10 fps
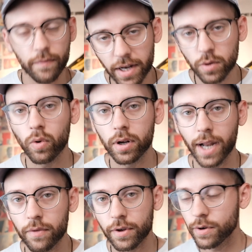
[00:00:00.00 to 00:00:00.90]
anyone
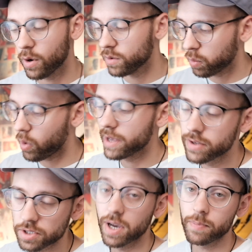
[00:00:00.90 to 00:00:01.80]
out there knows why
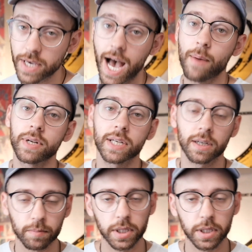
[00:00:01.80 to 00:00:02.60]
this might be happening,